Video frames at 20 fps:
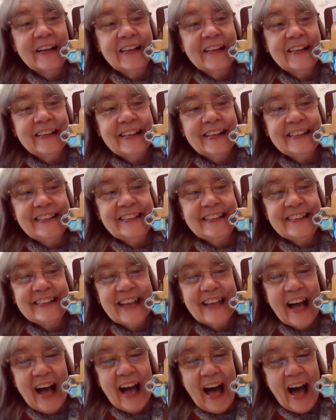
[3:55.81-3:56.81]
Good
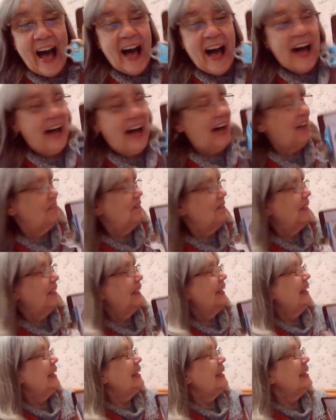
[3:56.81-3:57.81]
job.
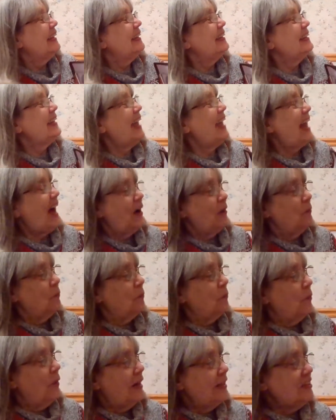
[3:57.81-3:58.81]
Now,
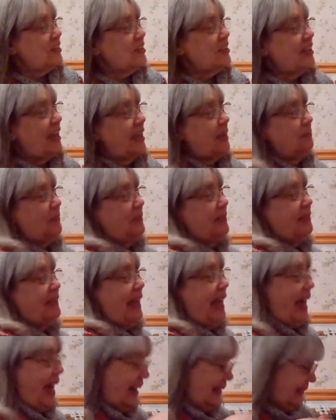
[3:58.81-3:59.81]
what shape is
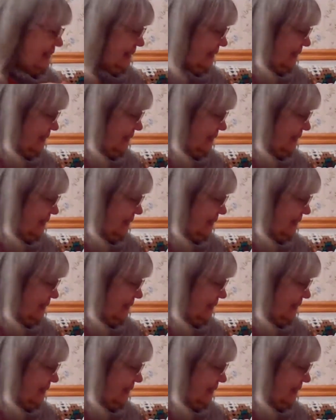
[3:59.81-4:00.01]
that?